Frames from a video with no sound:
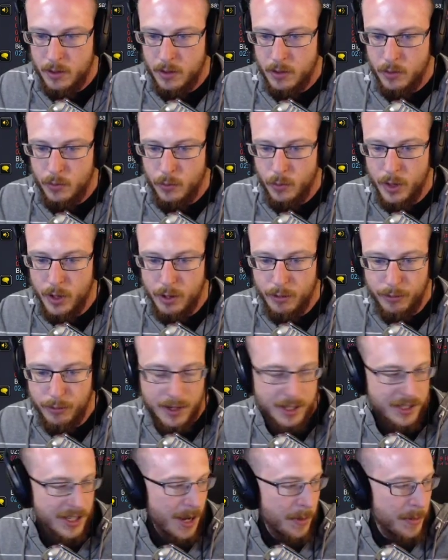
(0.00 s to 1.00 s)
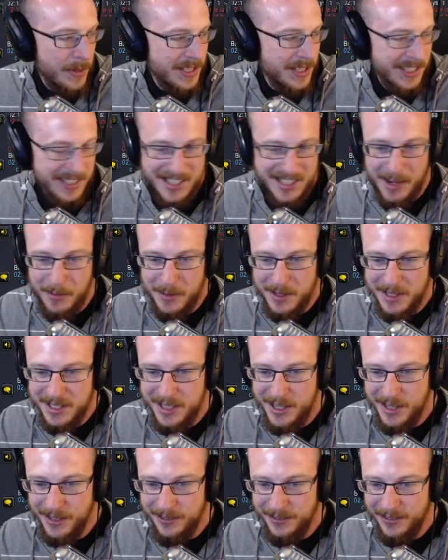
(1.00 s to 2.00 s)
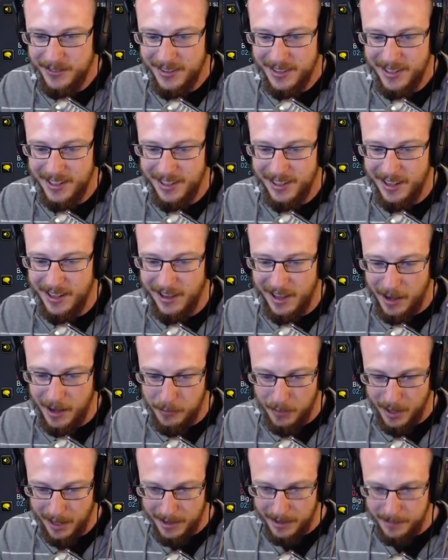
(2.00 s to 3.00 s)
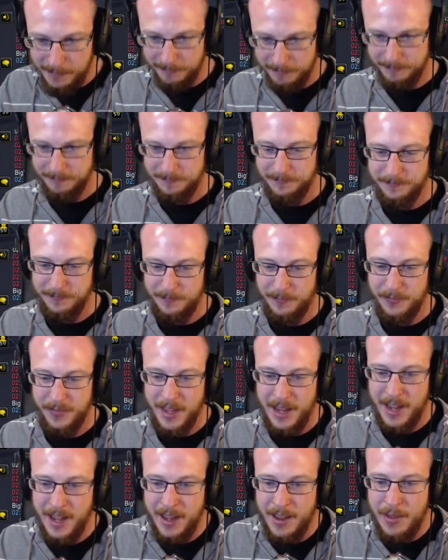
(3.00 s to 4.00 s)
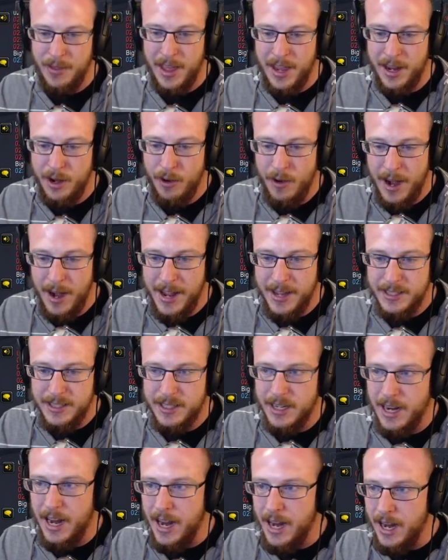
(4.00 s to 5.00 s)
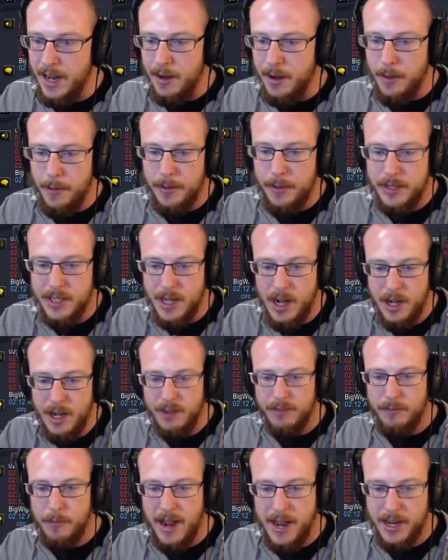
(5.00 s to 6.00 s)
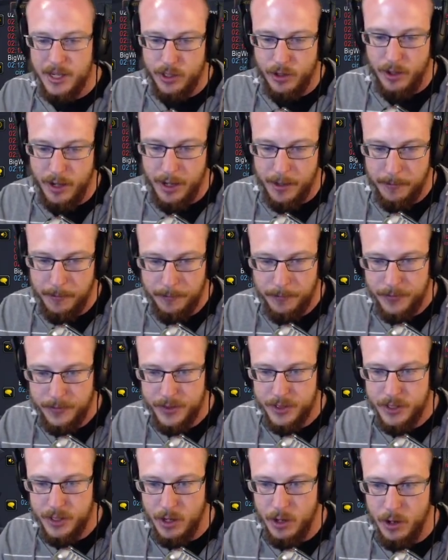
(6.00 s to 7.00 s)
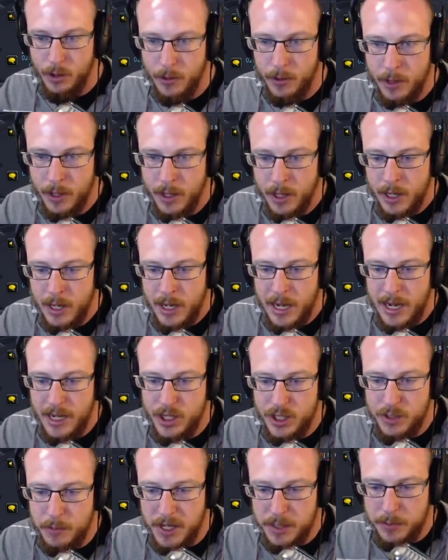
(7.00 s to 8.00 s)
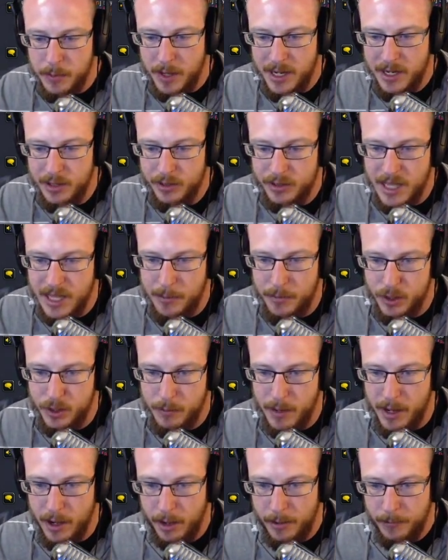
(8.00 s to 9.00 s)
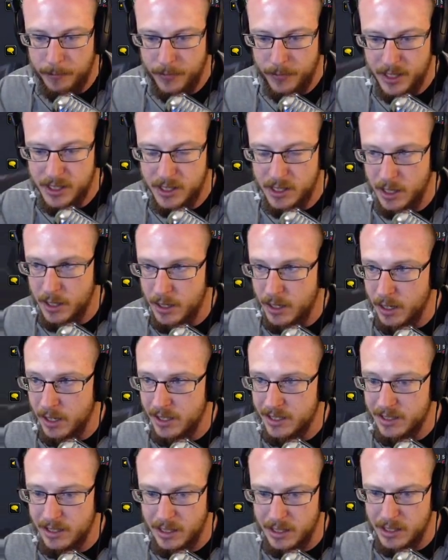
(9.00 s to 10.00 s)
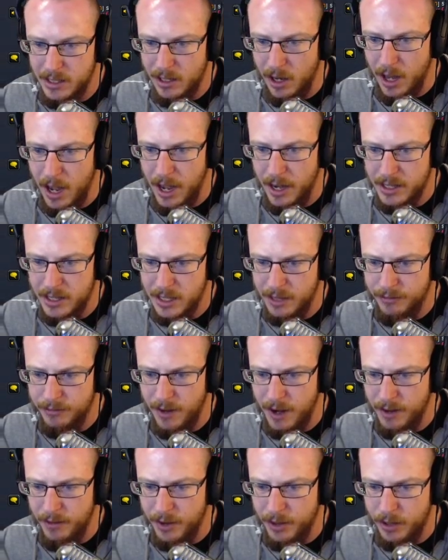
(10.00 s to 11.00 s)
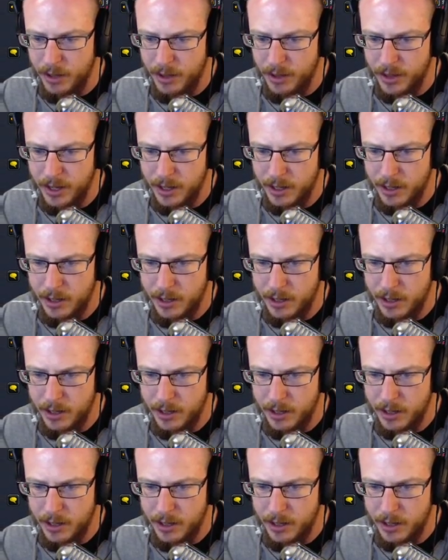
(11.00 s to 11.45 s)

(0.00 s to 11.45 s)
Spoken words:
what do your friends Gubbins and Tubbins do? The Umbrella? They grant a ton of mastery, so it just makes my heals that much better. It's a lot. It's like 500, I think.